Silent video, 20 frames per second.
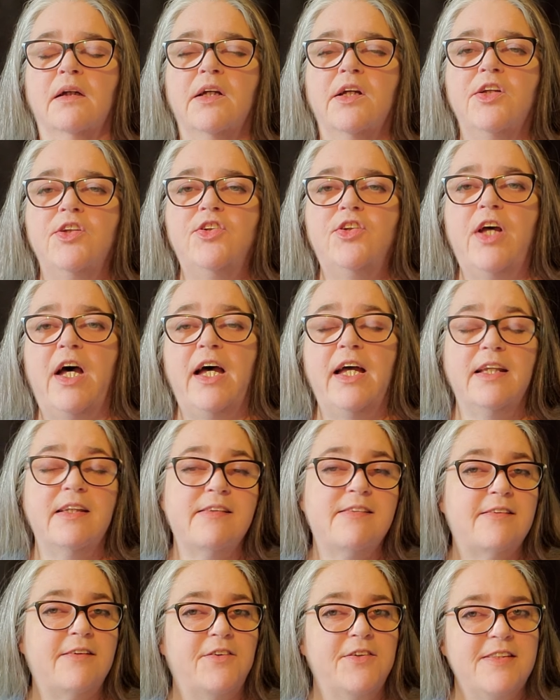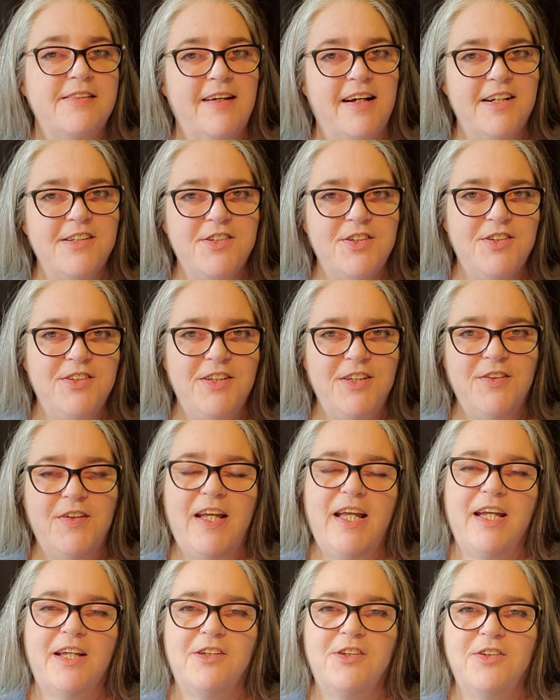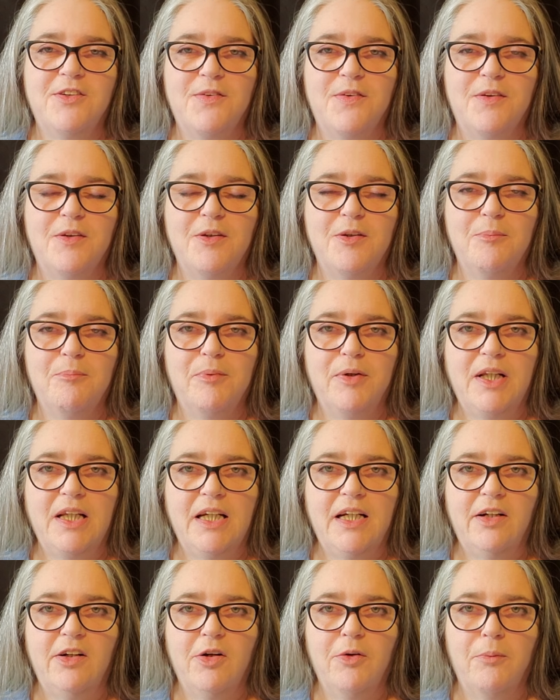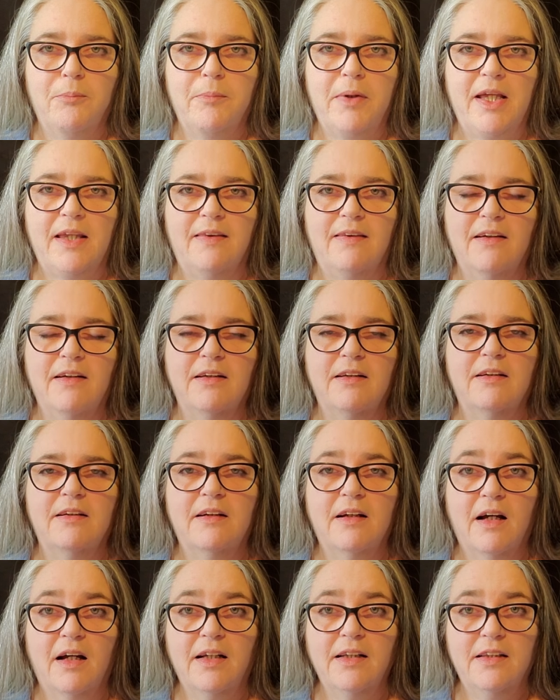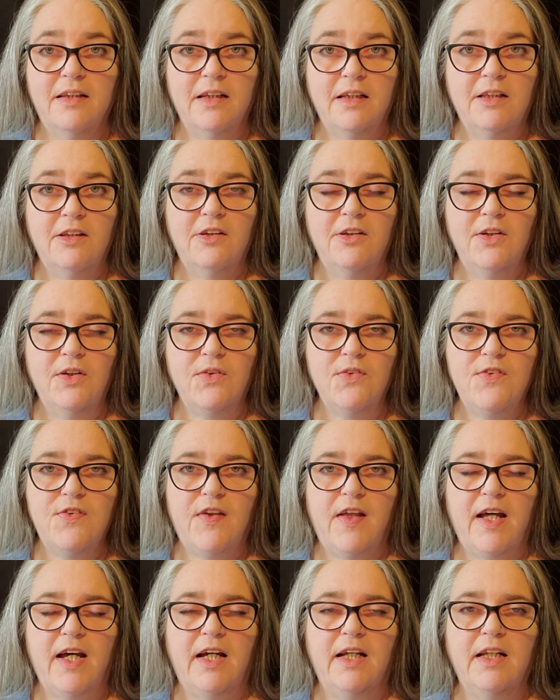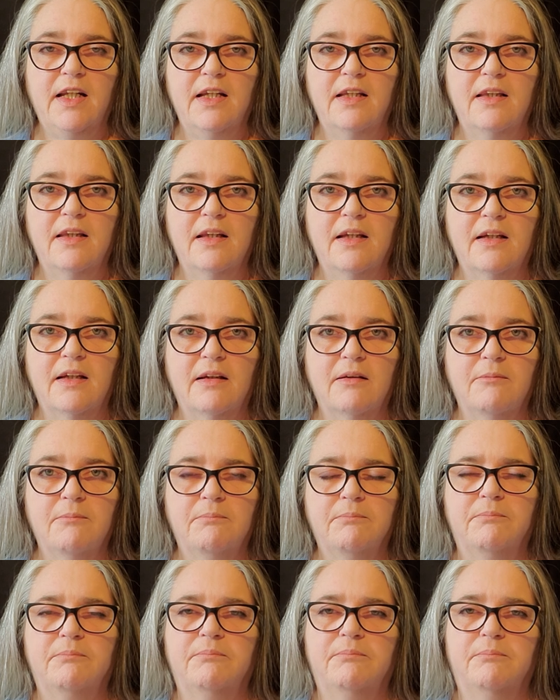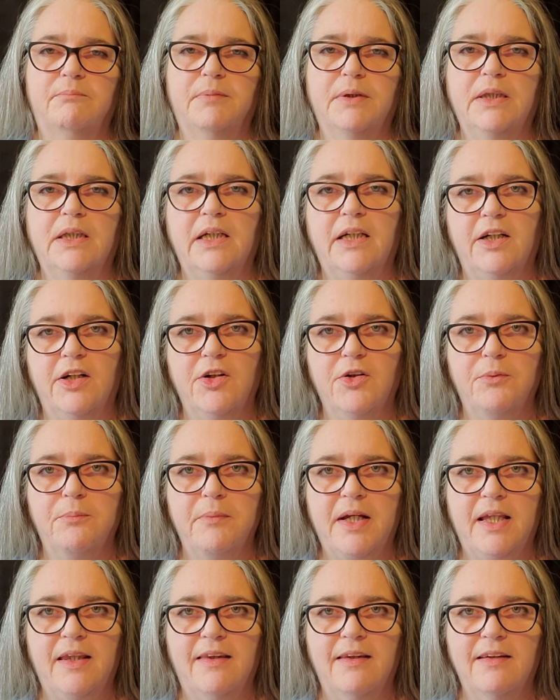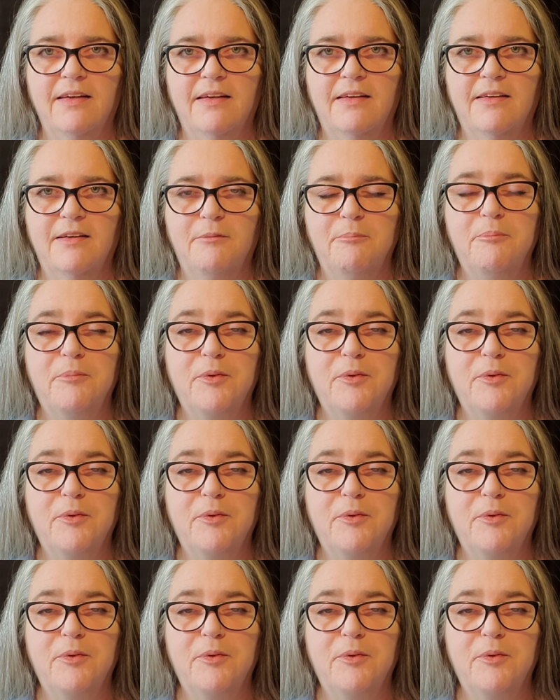shut, so it's hard to, you can't do the bolero method. I did use that in the burrito method.